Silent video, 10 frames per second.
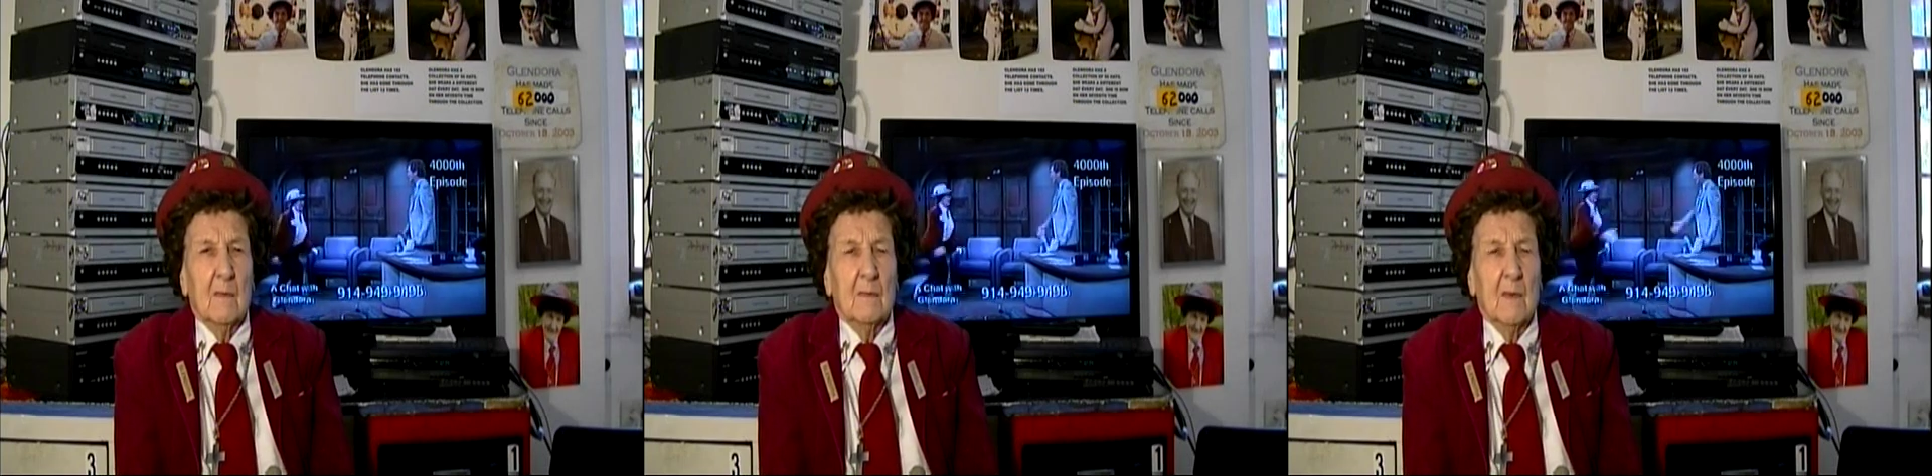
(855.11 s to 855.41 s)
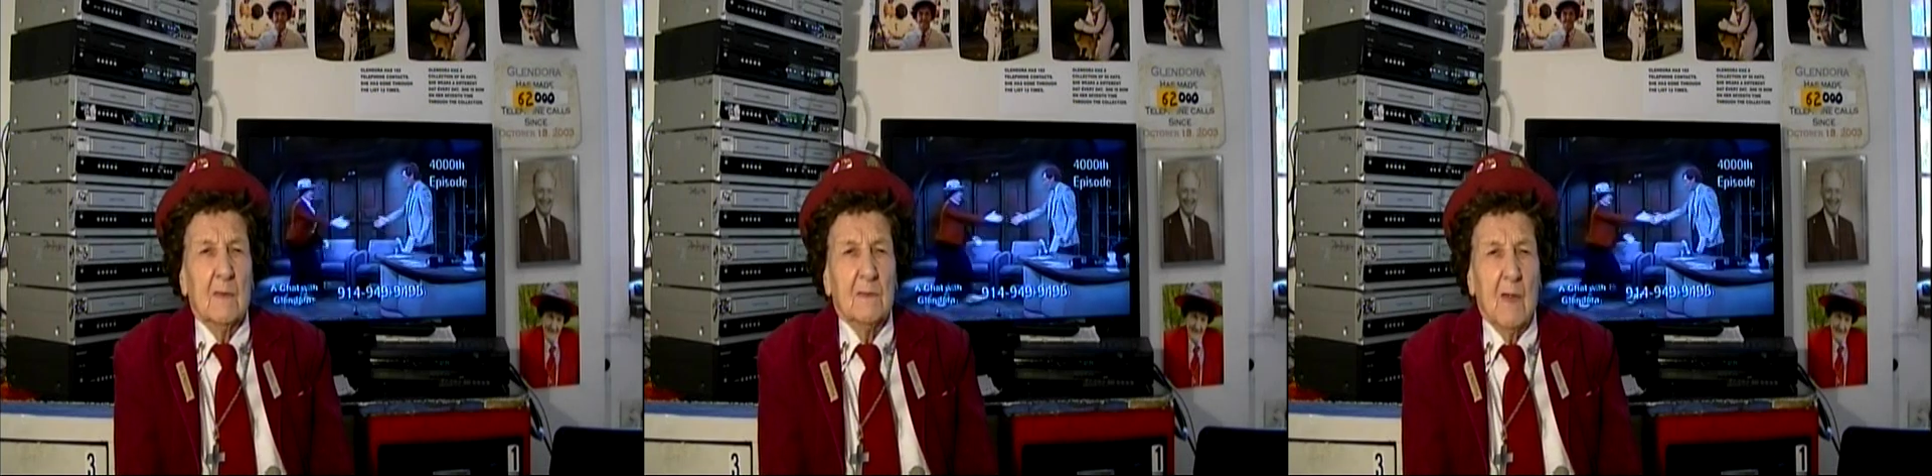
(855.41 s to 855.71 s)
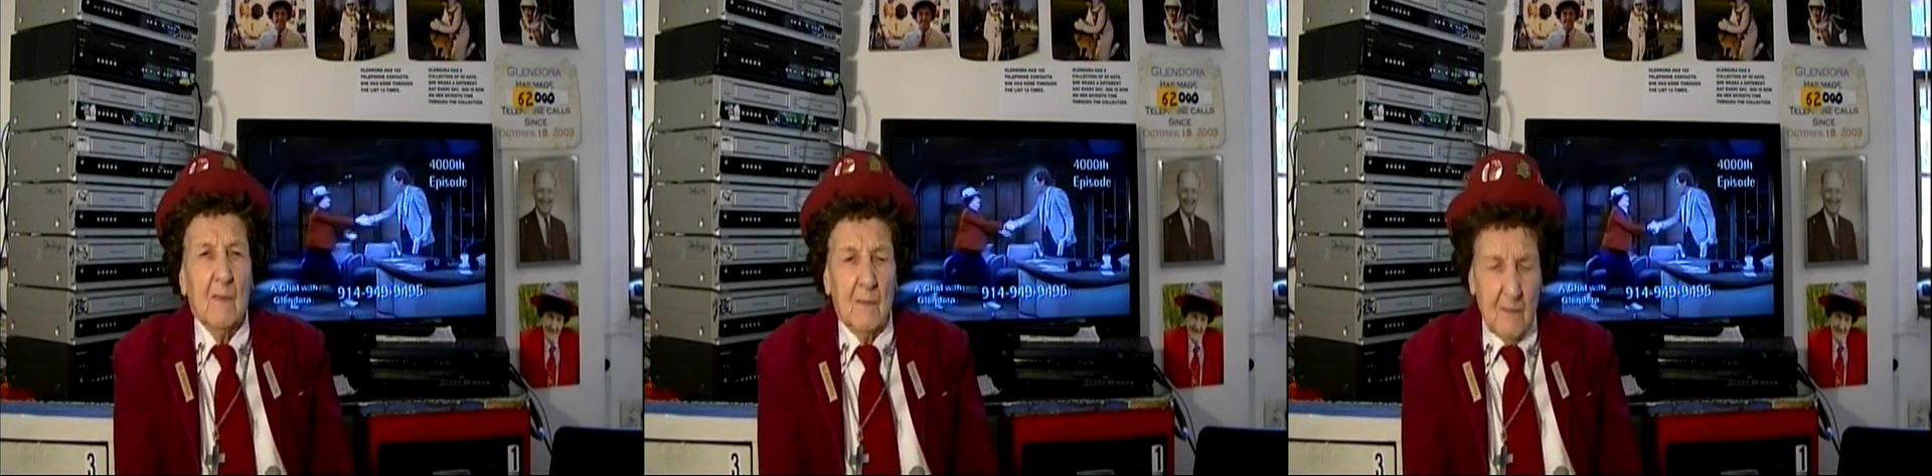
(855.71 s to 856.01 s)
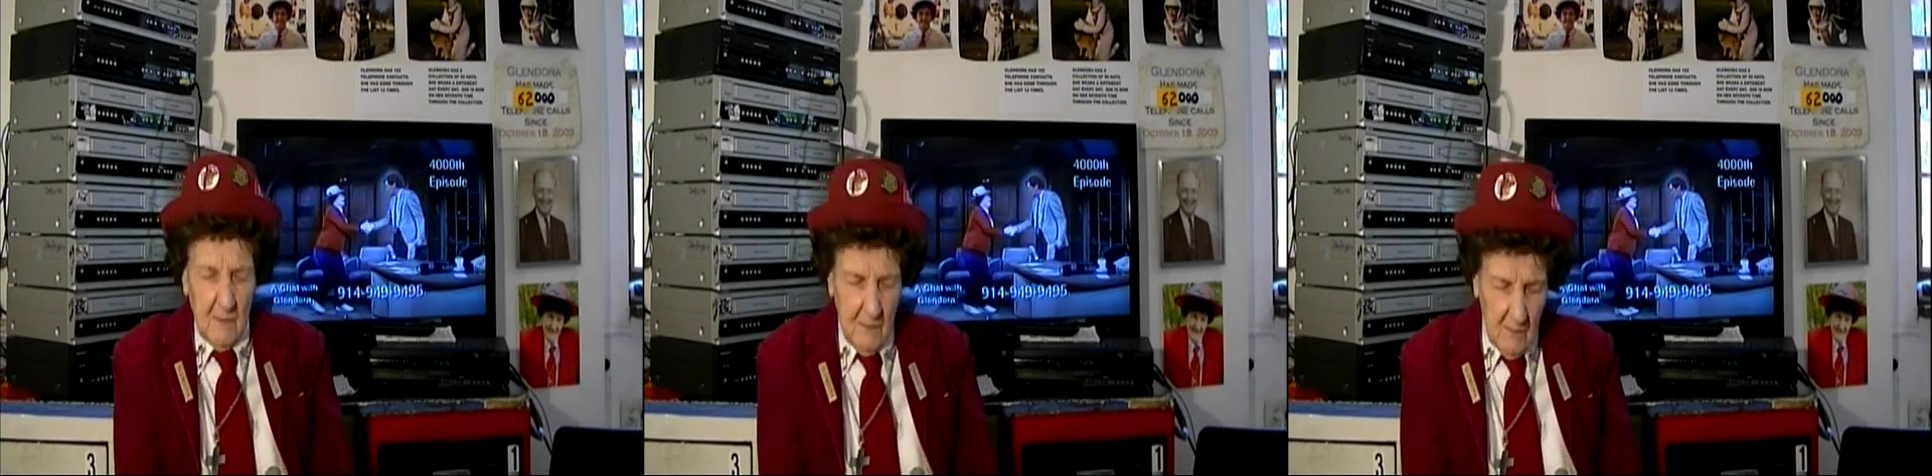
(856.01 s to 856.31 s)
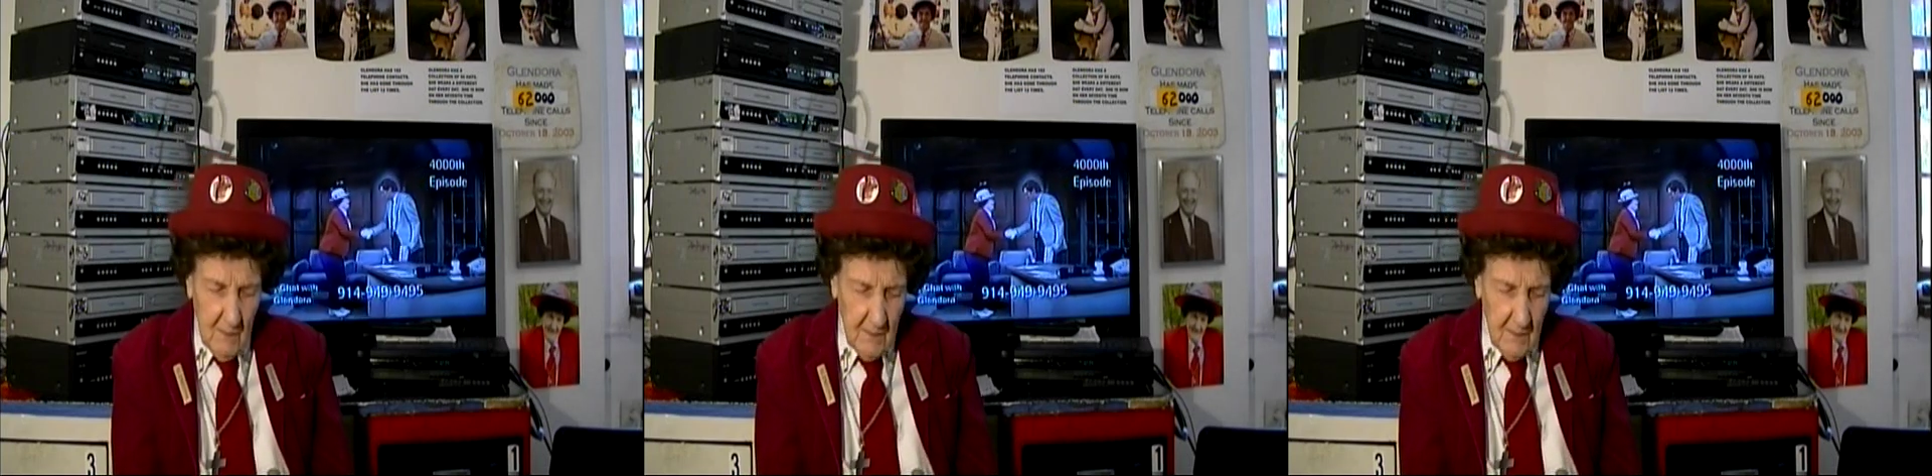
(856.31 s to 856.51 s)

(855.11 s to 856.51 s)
that a chat with Glendora